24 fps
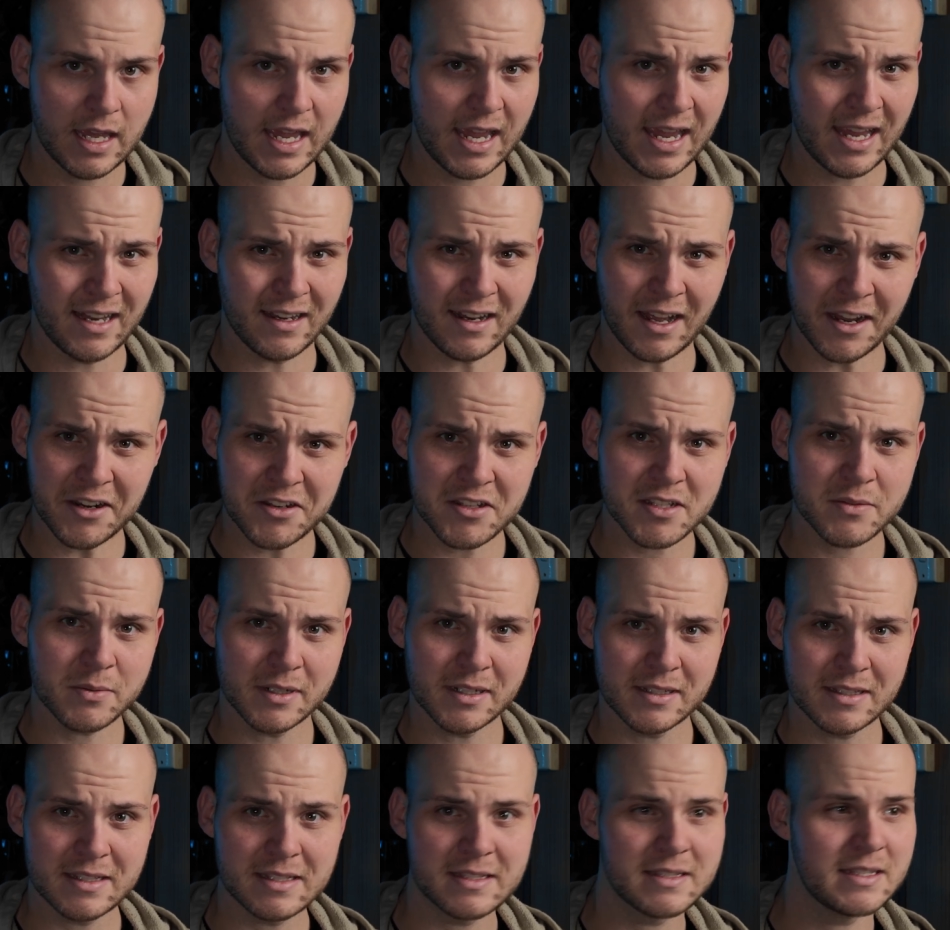And I just
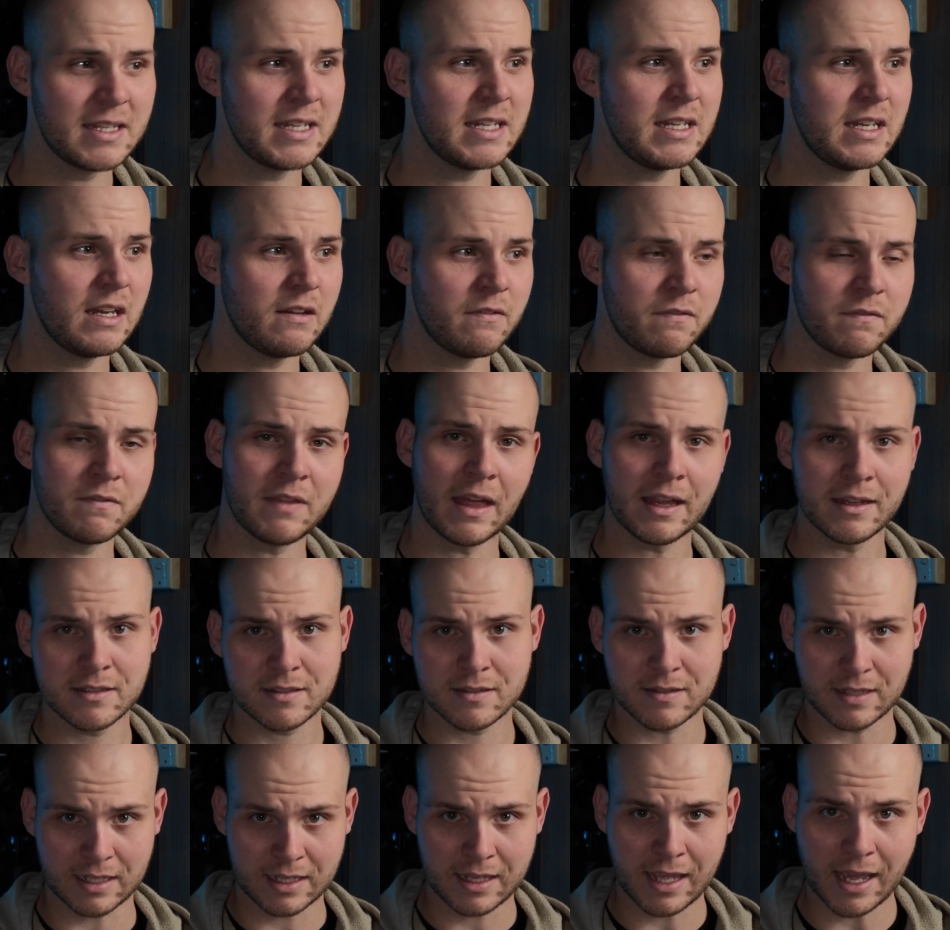wanted to see if
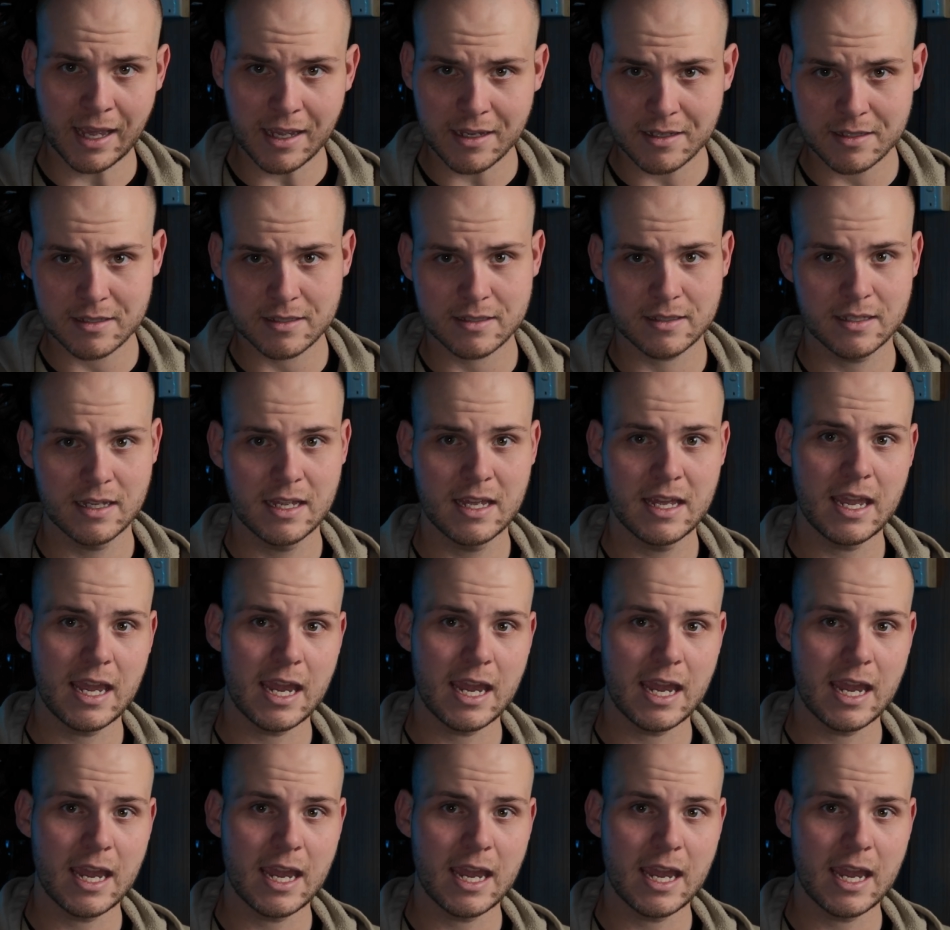that's the case.